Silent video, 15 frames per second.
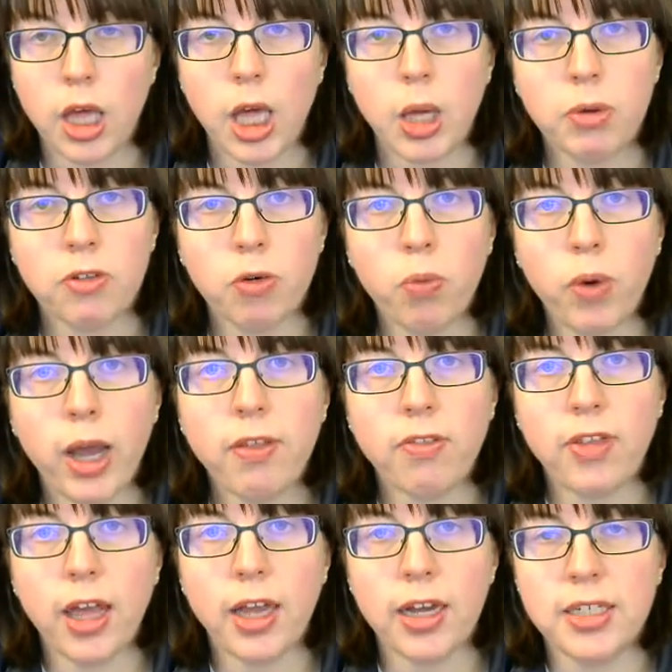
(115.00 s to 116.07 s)
It was a way
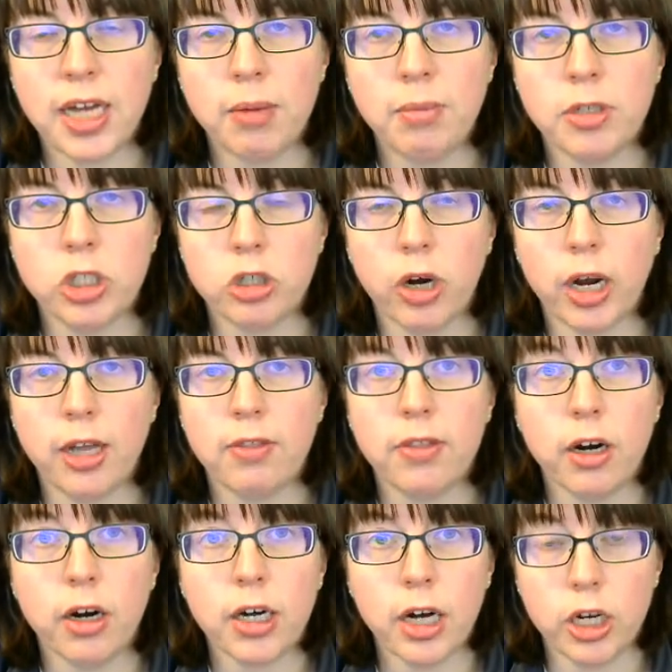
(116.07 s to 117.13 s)
that they could demonstrate
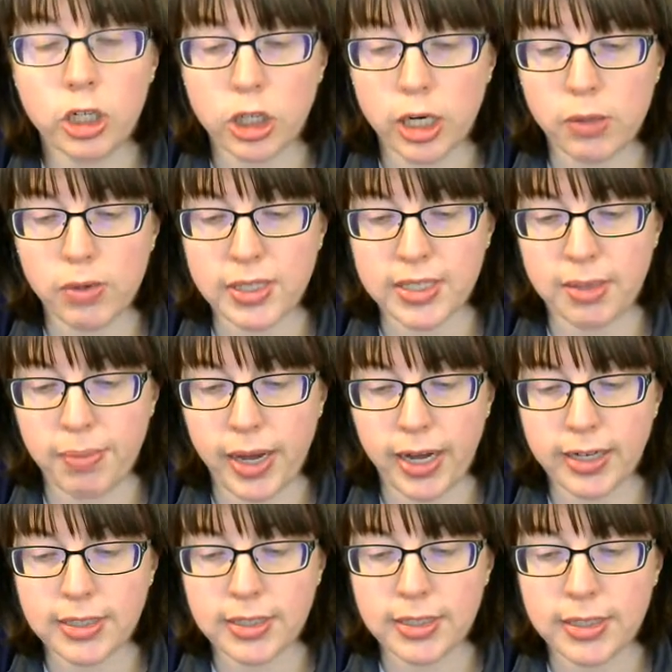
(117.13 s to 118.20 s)
their country was the
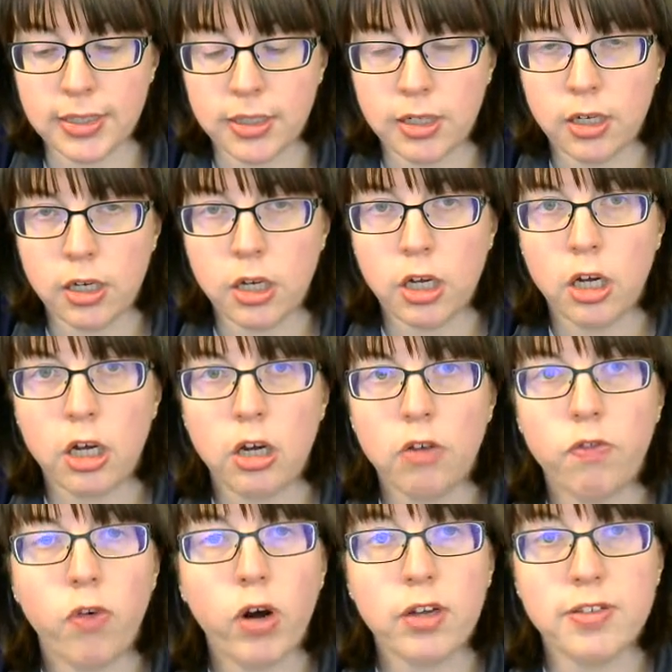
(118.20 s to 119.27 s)
best.
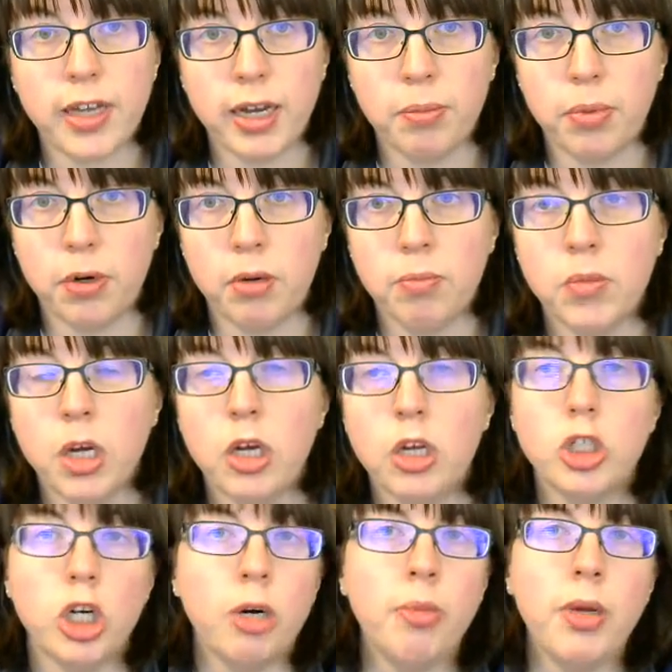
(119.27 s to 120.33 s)
For example,
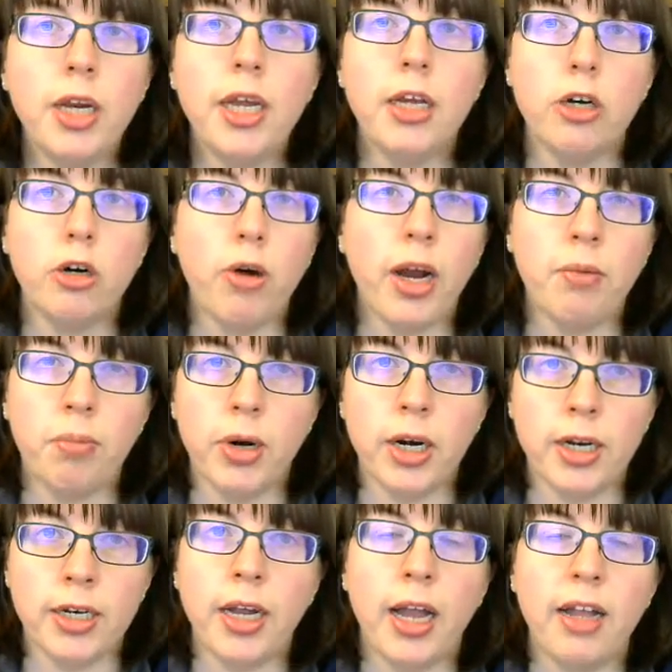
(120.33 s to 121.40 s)
Germany and Great
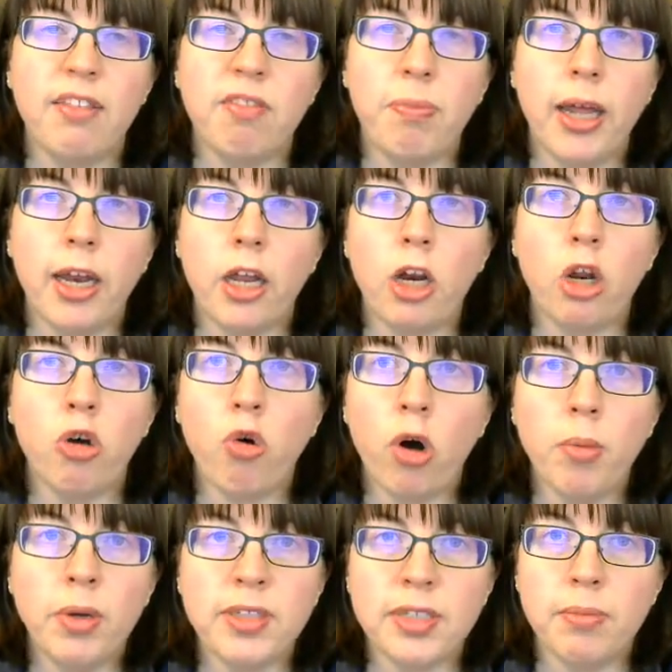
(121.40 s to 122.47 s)
Britain had spent an
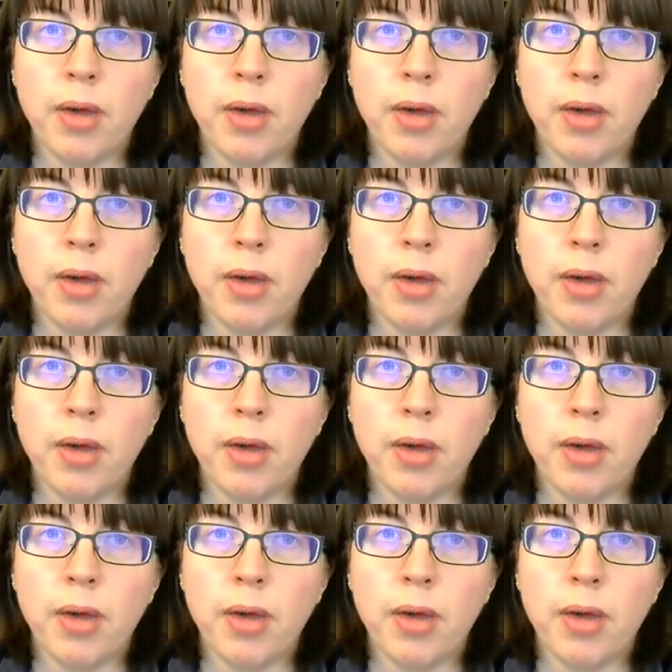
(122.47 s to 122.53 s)
enormous